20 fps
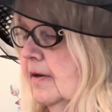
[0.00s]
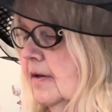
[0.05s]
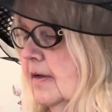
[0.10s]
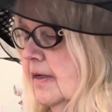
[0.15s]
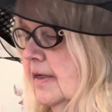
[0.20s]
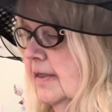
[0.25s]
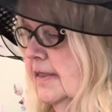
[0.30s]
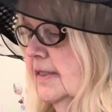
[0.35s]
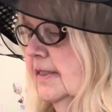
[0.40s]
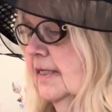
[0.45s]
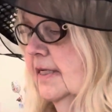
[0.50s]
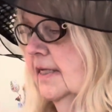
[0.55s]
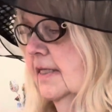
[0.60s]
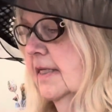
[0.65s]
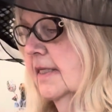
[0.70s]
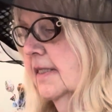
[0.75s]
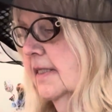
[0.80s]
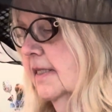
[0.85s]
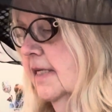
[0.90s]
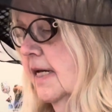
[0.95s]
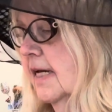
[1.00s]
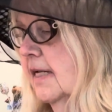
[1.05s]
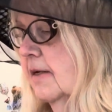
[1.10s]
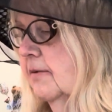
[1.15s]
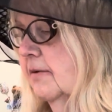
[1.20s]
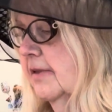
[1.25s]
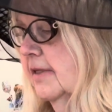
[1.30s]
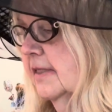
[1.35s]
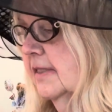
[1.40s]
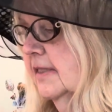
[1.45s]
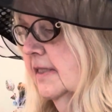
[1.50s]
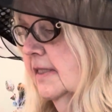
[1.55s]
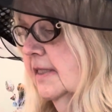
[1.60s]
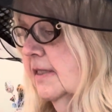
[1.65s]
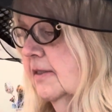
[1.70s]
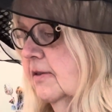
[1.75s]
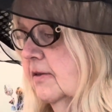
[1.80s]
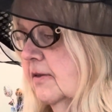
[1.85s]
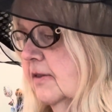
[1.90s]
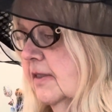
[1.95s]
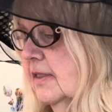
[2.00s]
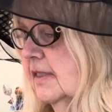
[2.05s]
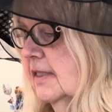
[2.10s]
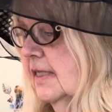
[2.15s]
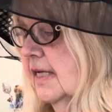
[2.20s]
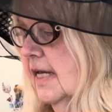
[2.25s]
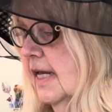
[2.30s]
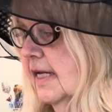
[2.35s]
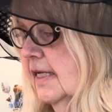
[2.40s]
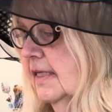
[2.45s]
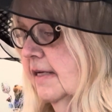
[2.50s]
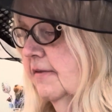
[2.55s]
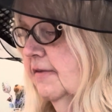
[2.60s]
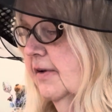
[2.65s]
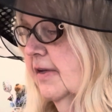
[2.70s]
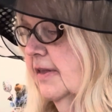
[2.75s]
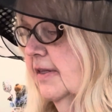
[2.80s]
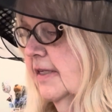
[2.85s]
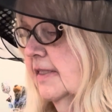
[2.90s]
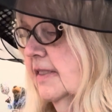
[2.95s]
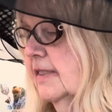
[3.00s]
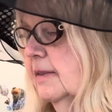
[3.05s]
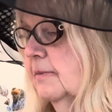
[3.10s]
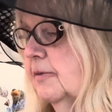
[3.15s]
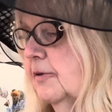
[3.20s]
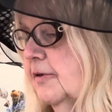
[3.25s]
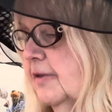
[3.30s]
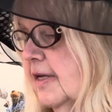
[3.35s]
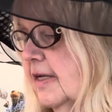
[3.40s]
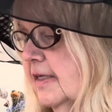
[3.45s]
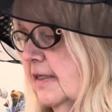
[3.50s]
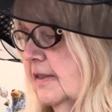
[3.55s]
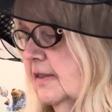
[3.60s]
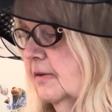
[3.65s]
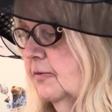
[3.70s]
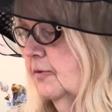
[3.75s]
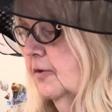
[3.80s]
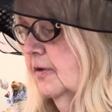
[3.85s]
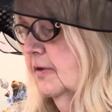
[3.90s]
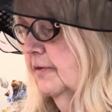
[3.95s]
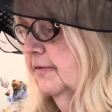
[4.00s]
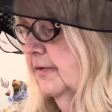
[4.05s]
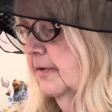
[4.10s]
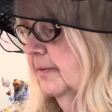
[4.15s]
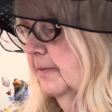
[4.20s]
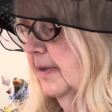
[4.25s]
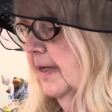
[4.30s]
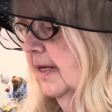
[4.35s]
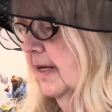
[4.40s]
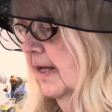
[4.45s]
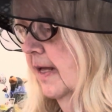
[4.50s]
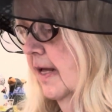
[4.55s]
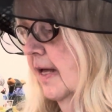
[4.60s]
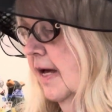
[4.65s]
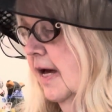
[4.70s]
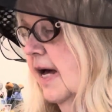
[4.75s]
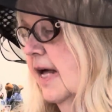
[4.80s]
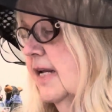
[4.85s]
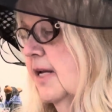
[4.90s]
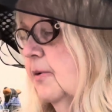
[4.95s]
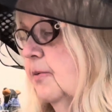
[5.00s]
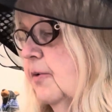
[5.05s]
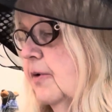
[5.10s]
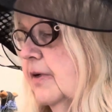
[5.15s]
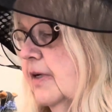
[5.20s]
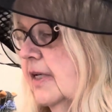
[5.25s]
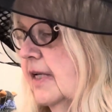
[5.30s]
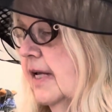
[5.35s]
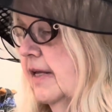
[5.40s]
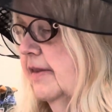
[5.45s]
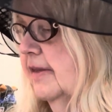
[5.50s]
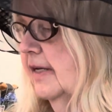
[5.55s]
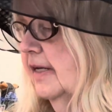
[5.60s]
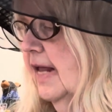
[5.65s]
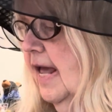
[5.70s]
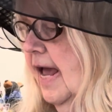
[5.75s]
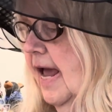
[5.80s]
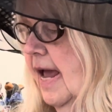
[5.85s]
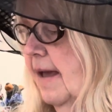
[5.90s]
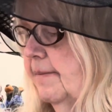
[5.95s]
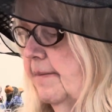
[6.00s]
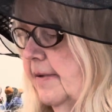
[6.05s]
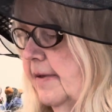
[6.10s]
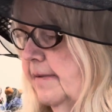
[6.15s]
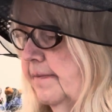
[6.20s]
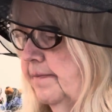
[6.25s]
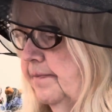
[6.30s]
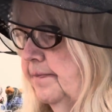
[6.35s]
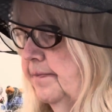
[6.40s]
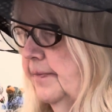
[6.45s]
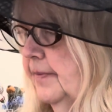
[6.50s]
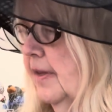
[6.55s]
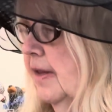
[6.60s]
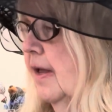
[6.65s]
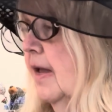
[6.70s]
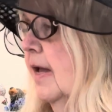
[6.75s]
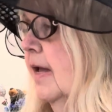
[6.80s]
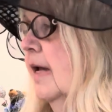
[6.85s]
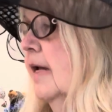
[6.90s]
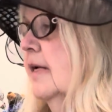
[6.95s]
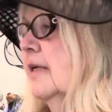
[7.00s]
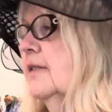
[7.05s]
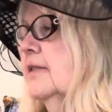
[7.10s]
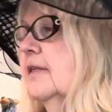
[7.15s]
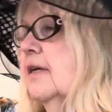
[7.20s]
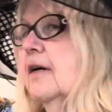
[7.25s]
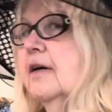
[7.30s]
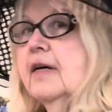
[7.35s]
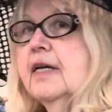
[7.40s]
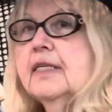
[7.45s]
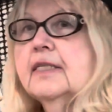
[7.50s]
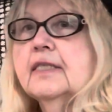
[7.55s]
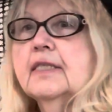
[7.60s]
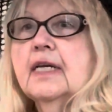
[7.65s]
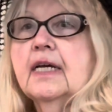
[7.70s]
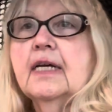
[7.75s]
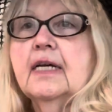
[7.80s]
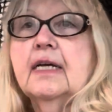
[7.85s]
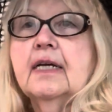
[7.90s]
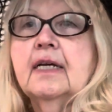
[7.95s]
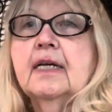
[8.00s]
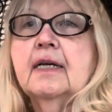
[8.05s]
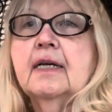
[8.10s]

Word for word: Let's see, let's cut it with the scissors because I can't even get these zipper things to work for me. I didn't want nothing to happen. So it's a, uh,